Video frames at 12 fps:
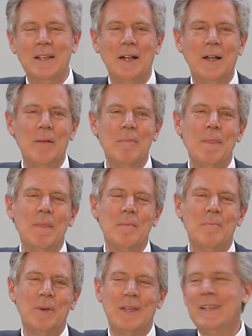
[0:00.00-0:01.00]
Um,
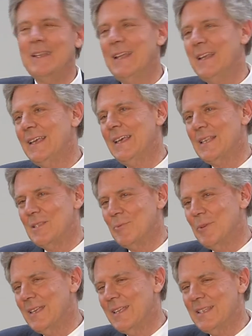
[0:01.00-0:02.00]
but in any case,
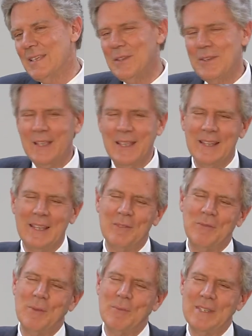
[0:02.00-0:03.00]
we continue to get
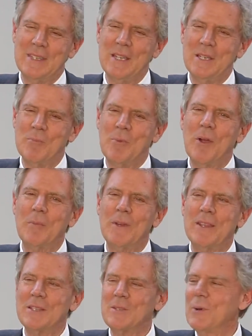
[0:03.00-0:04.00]
that from the State Department.
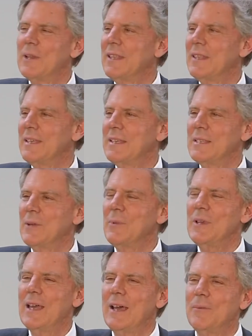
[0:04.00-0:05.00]
It's one of the things that
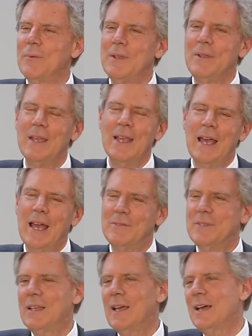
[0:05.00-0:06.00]
we have, we have
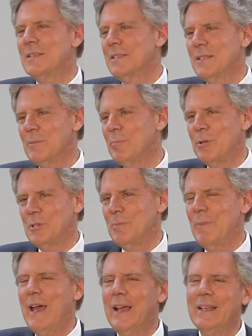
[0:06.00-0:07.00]
to constantly push
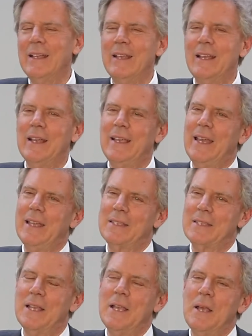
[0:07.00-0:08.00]
back
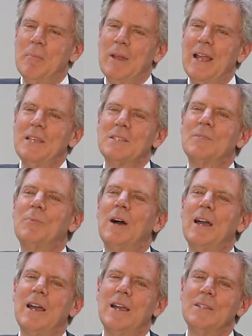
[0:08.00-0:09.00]
against. But I just,
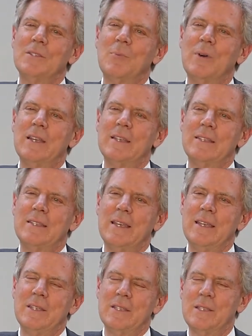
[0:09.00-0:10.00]
I, I, just wanted to
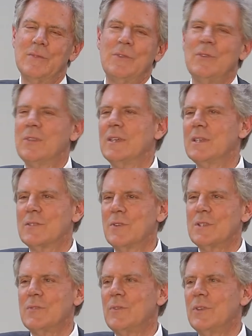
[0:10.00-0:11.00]
say just a few things.
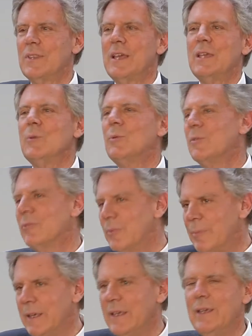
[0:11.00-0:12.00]
First of all, thank you all for
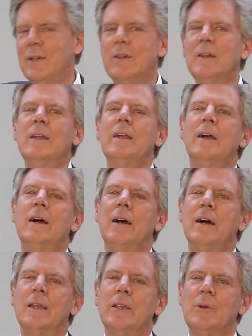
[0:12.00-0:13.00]
being here.
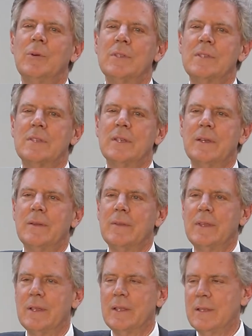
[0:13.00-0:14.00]
Uh, you know, it's a, uh,
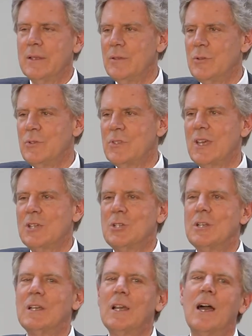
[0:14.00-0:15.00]
a new
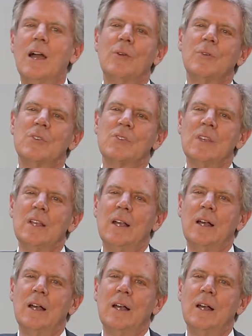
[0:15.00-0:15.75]
session in Congress.